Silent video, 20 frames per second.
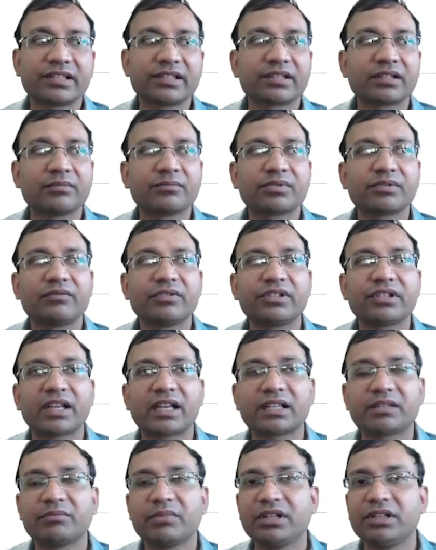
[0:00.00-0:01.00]
systems
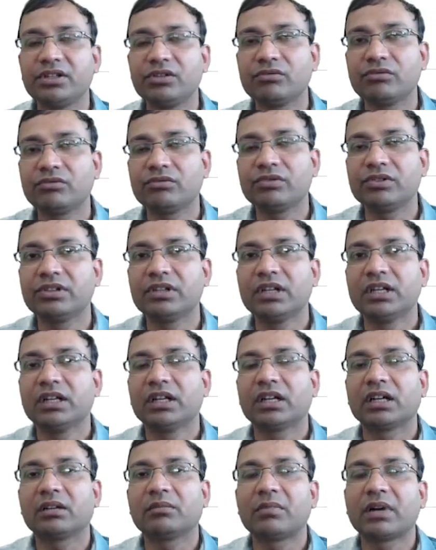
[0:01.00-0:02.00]
which has been
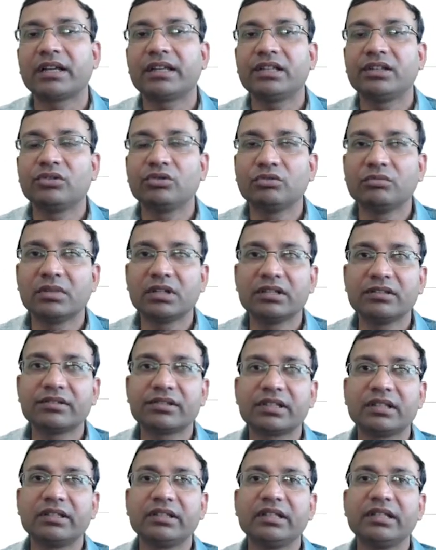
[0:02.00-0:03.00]
used by
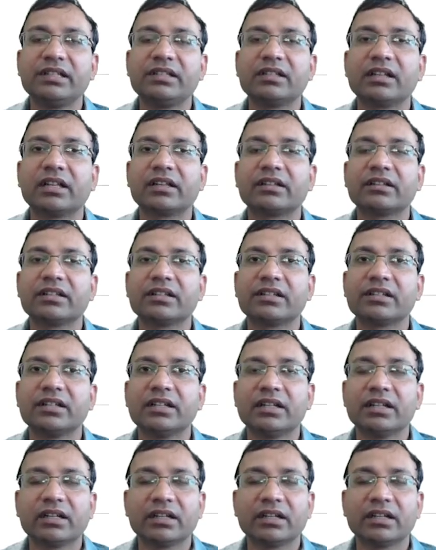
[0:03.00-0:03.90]
humans in these like